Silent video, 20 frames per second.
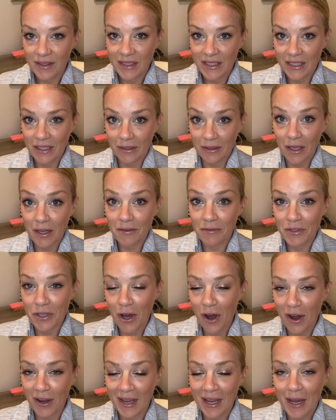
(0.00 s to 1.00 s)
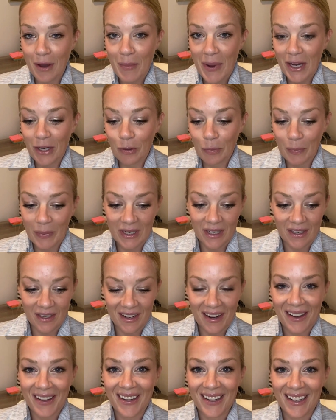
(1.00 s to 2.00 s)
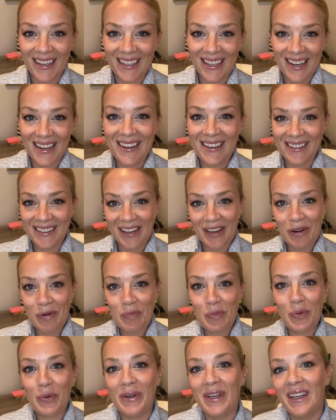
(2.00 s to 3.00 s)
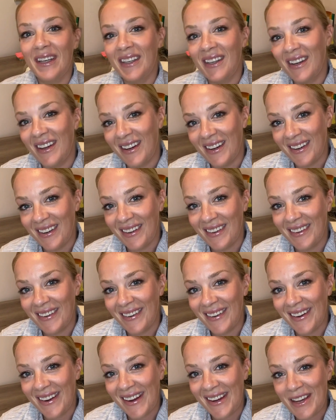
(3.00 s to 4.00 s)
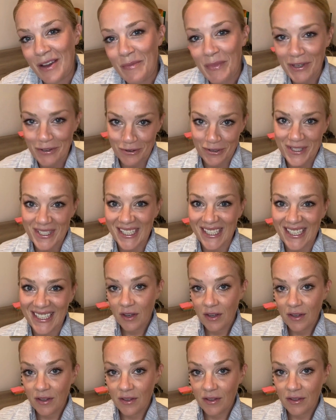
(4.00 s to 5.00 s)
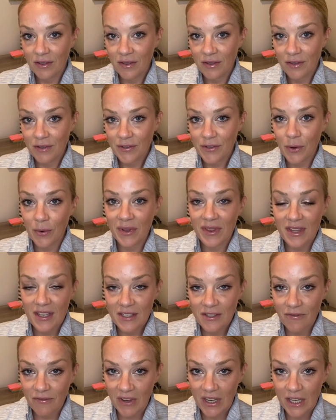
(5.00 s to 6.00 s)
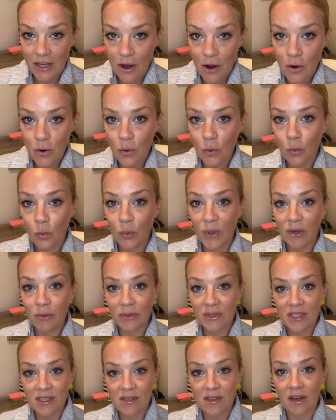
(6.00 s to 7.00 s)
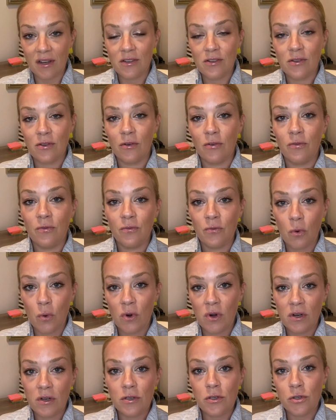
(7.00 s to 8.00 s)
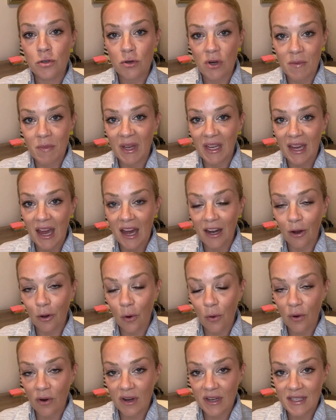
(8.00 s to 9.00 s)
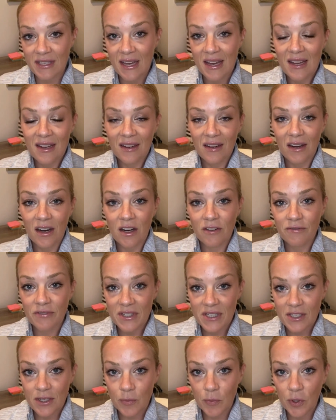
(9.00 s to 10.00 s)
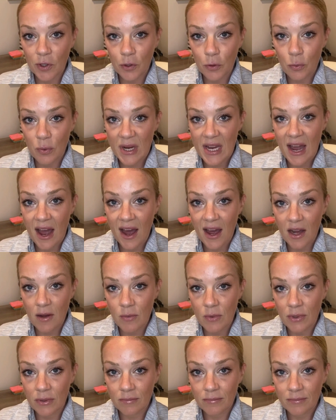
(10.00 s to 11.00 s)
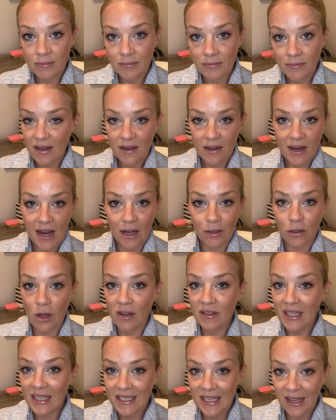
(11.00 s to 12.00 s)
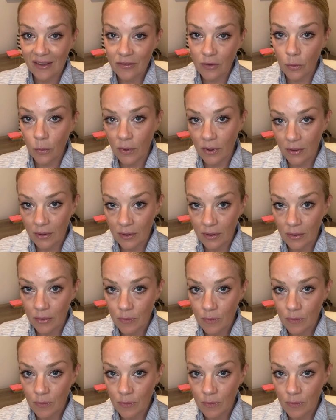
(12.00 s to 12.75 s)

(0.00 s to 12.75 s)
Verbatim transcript: to love talking about, but I cannot help what I am interested in. So in this video, we will discuss the four treatment categories of vestibular rehab, how long they take to work,